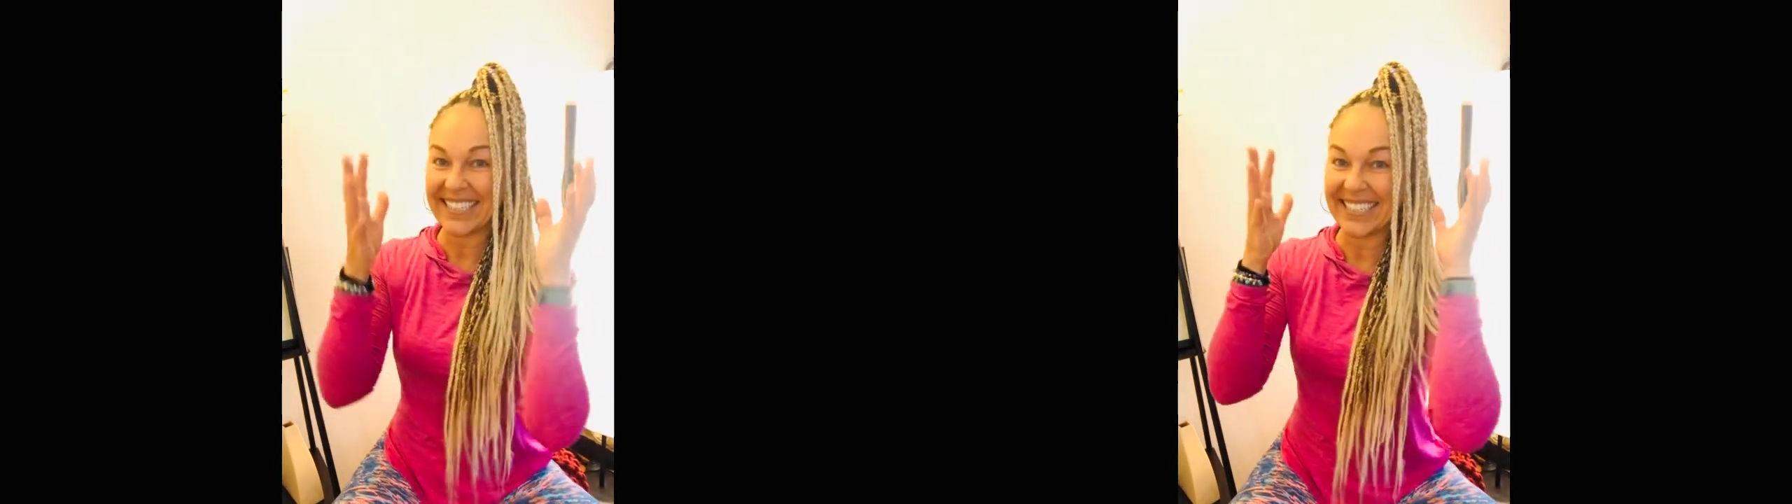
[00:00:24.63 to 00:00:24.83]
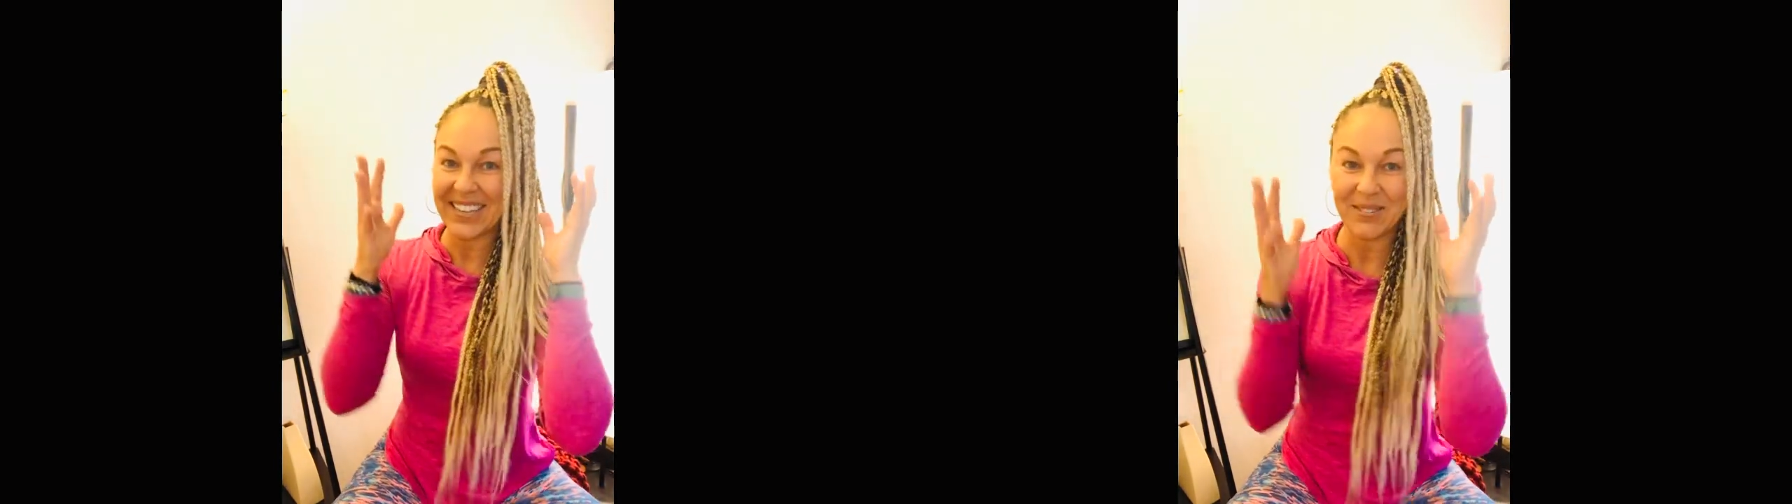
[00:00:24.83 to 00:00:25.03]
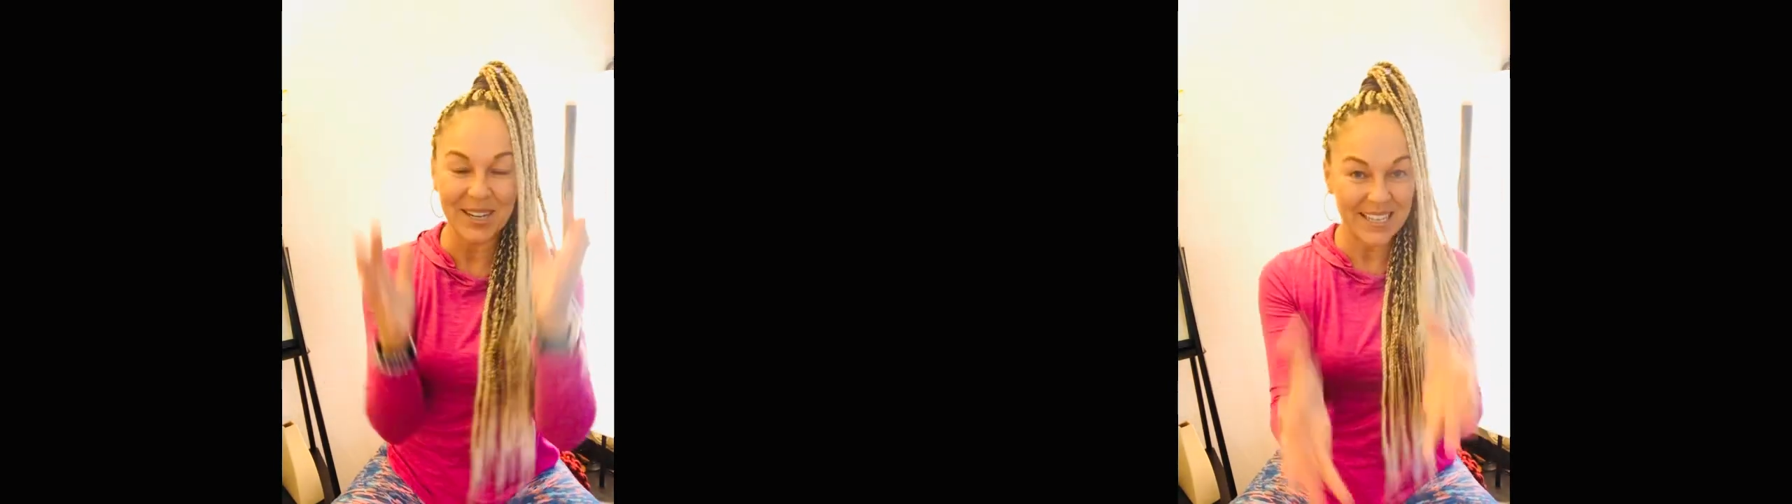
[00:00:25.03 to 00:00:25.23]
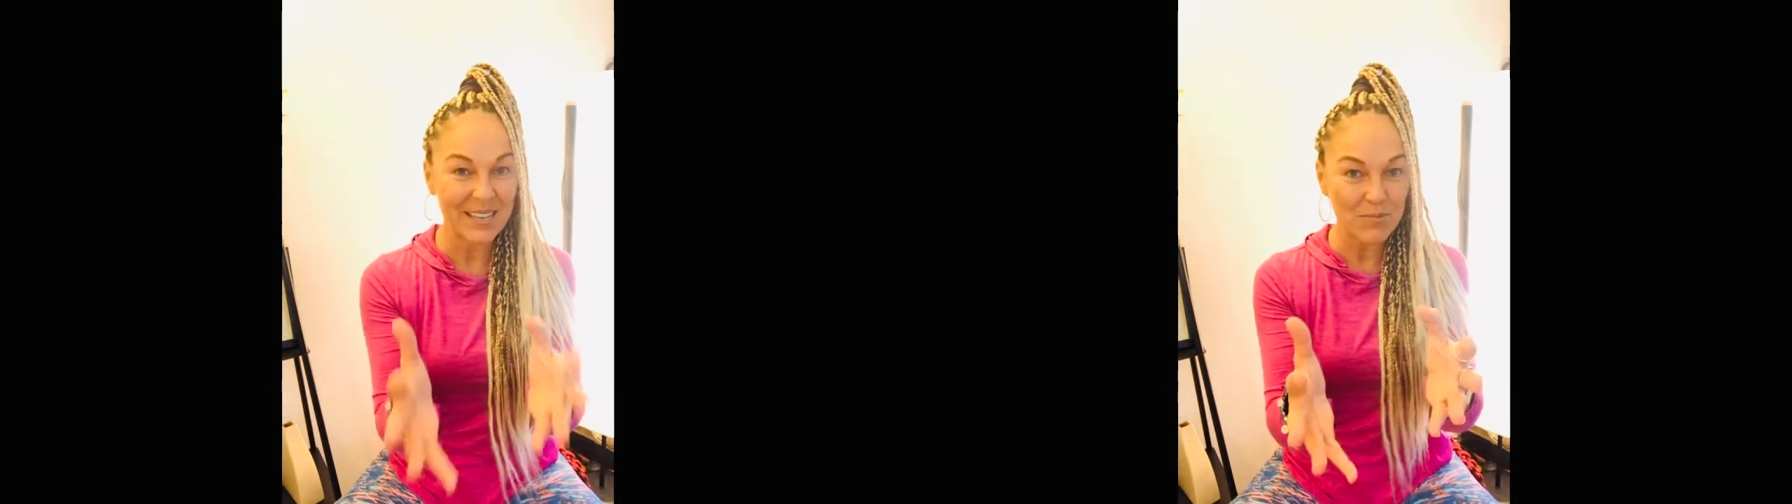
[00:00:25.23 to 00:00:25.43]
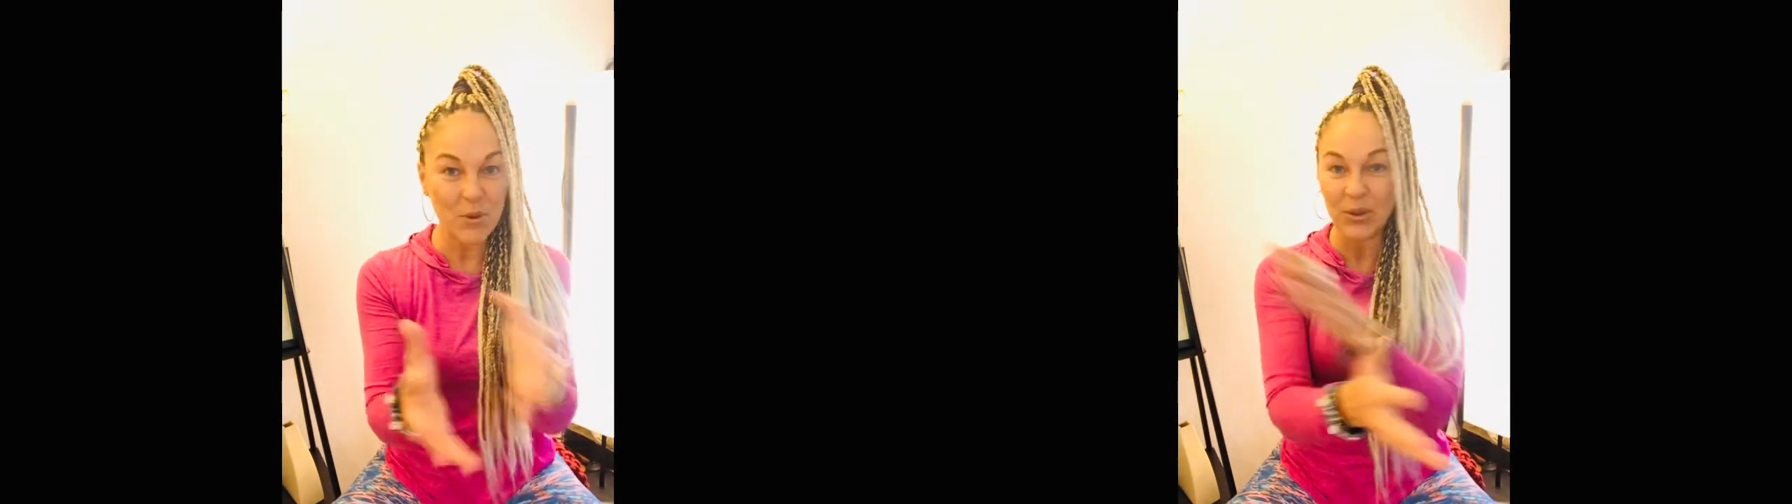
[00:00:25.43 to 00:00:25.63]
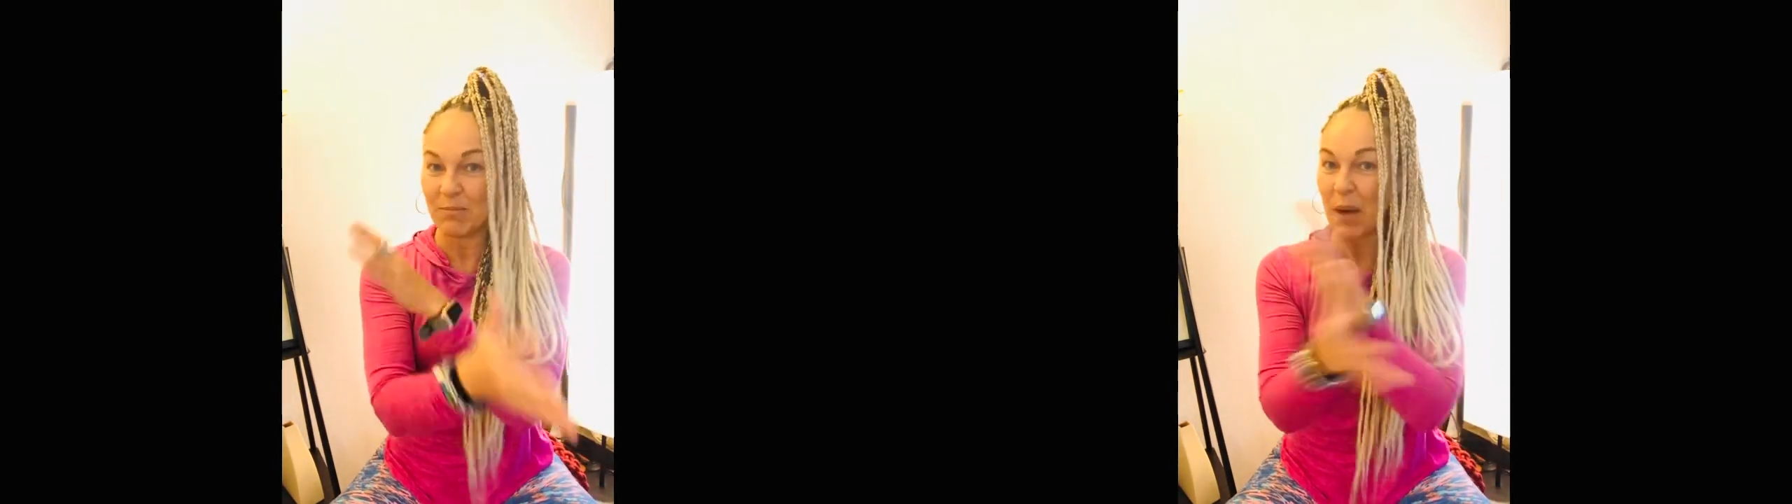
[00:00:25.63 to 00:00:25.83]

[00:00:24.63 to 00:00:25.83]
I want to keep you with my